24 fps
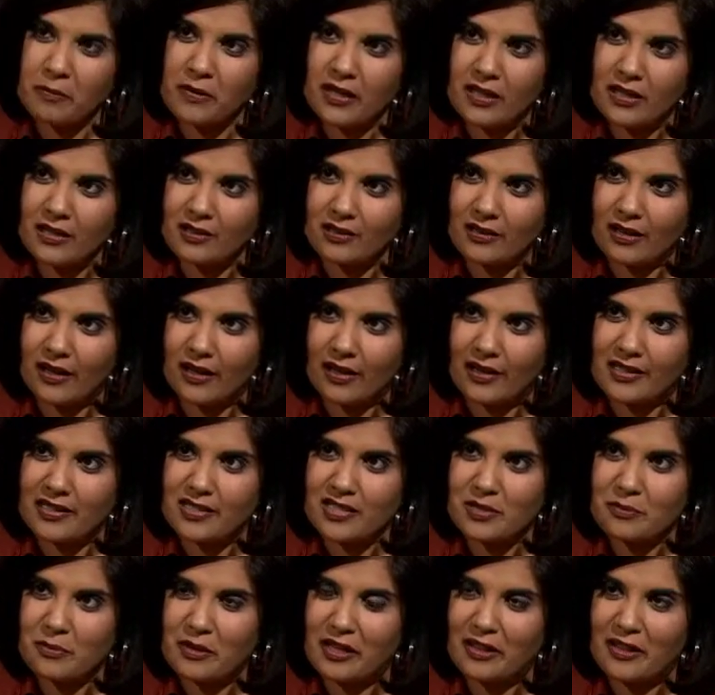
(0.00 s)

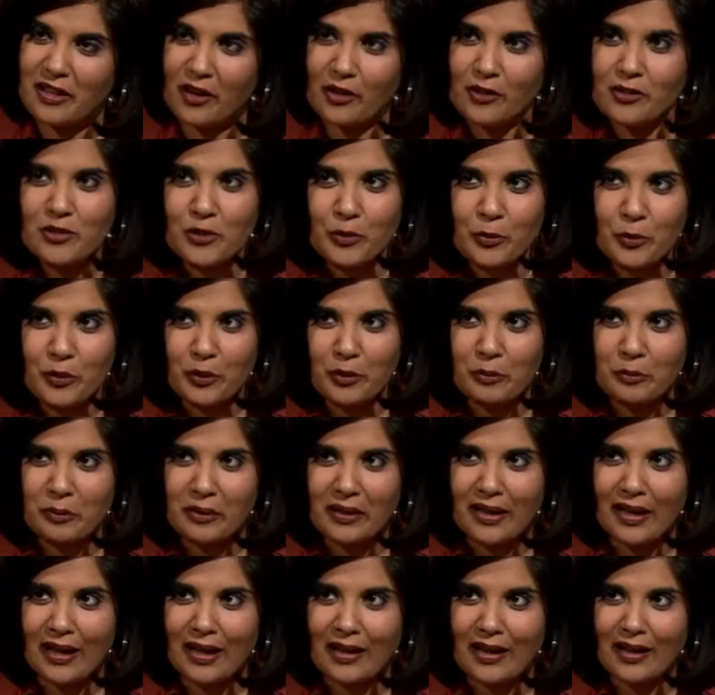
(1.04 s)
penalized, but they also wouldn't be
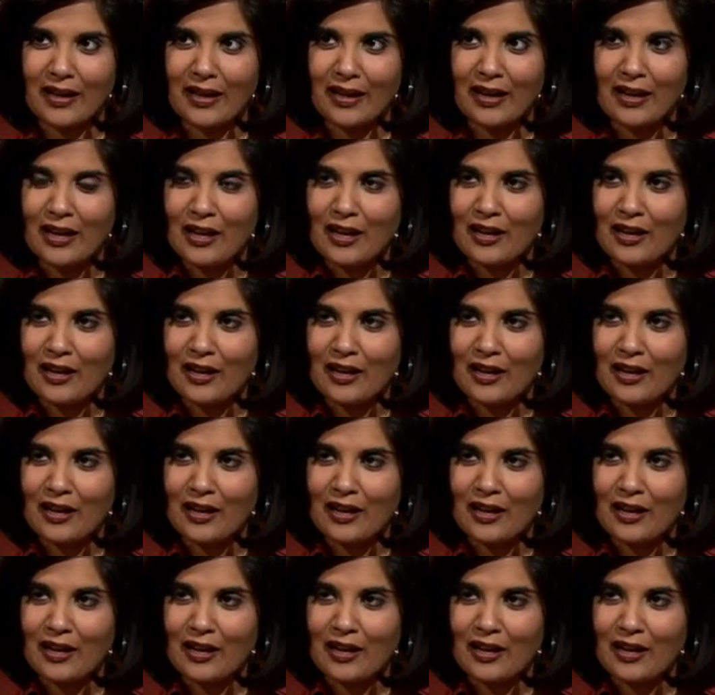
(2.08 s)
getting,